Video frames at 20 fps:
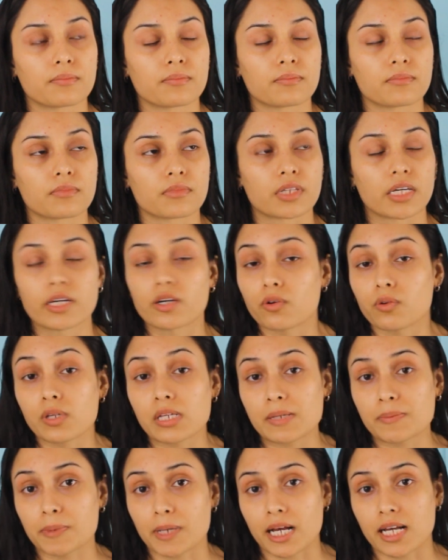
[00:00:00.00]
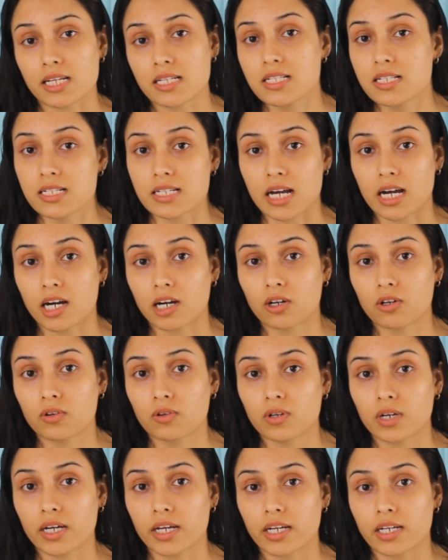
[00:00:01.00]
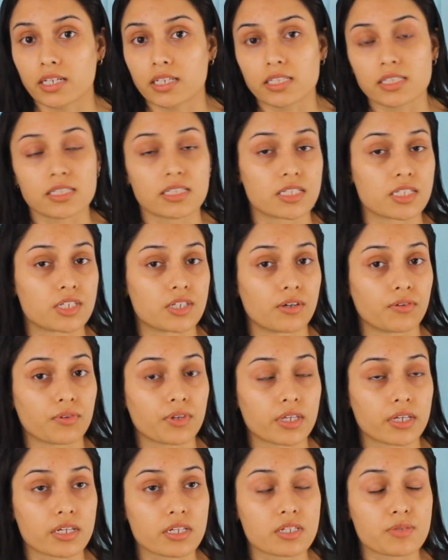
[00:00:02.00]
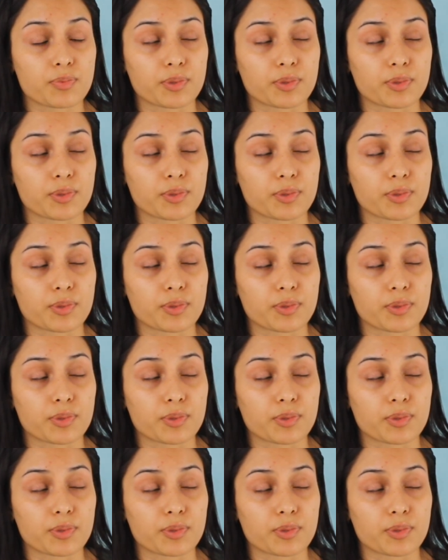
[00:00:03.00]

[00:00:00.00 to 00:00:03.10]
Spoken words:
they only passed out, and he didn't know this,